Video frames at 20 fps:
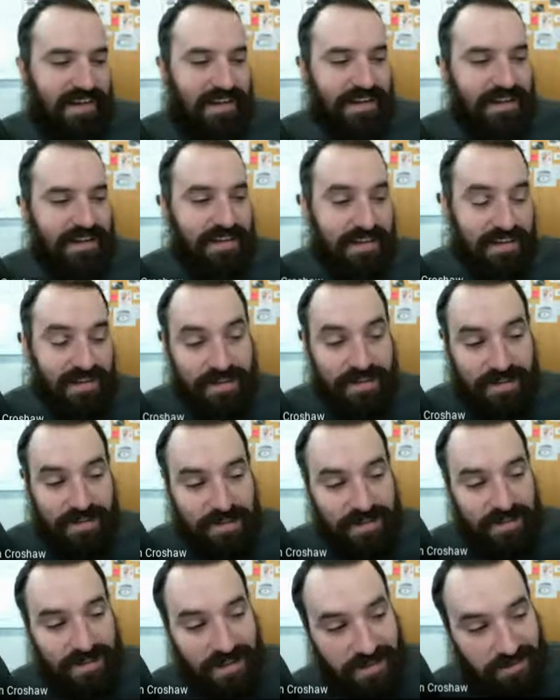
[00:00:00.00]
a
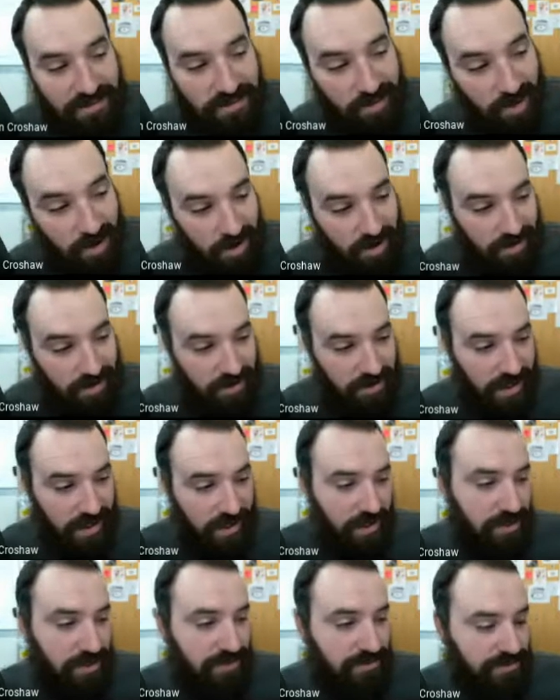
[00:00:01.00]
long
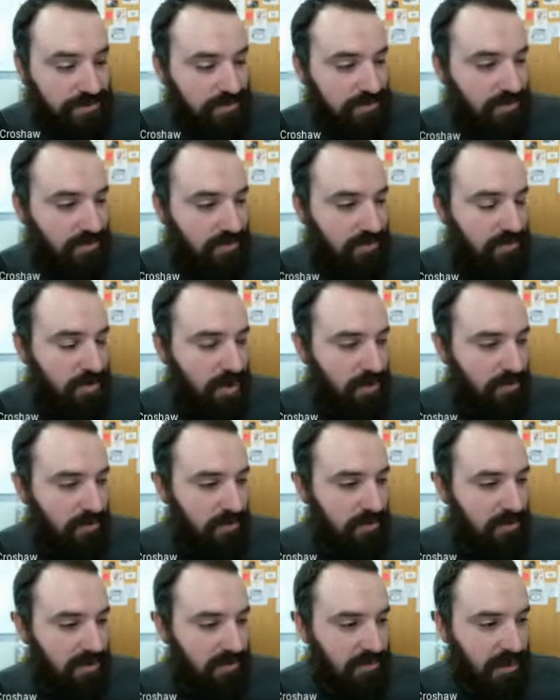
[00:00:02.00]
hair from
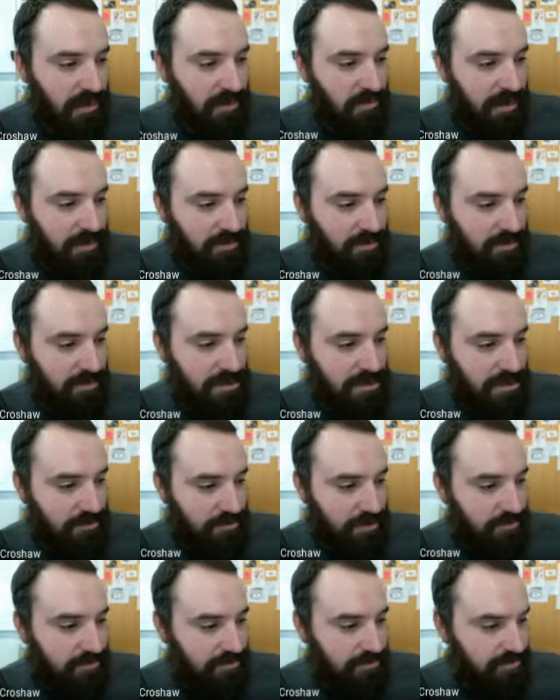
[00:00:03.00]
probably my wife or
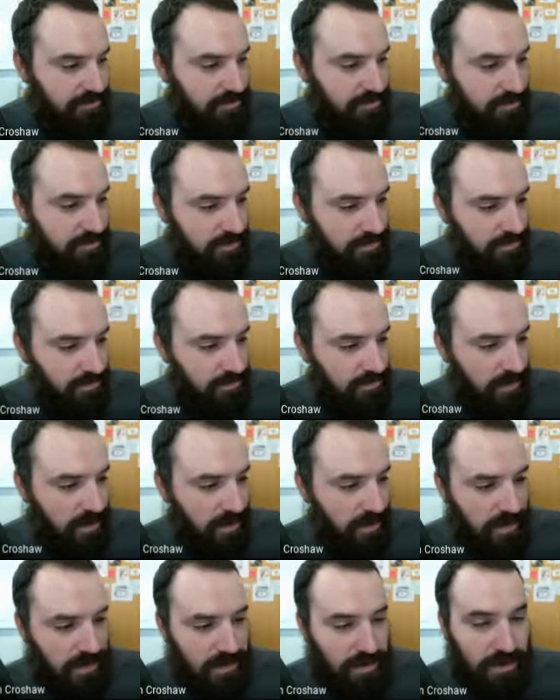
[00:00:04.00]
children.
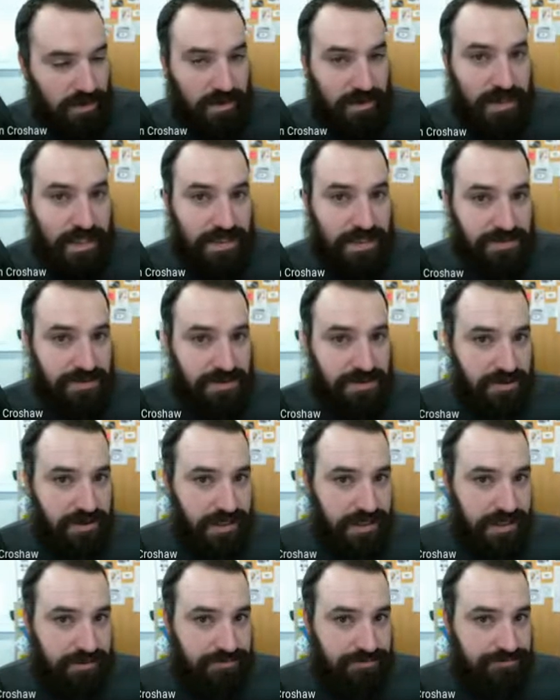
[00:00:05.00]
Thanks for
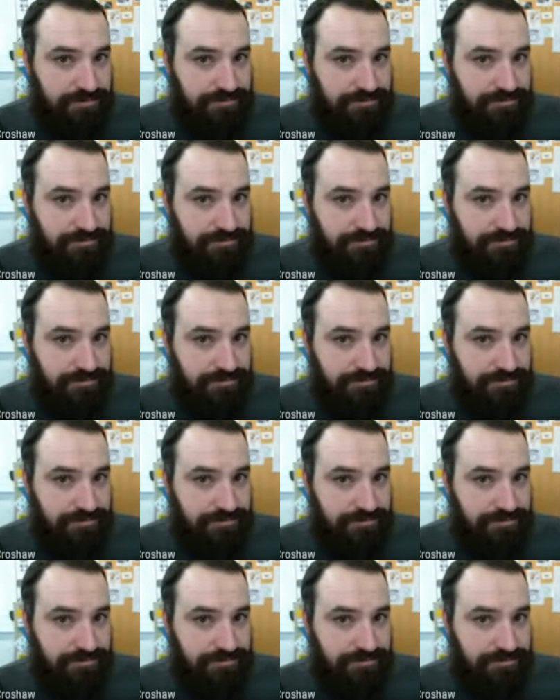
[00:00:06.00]
tuning in.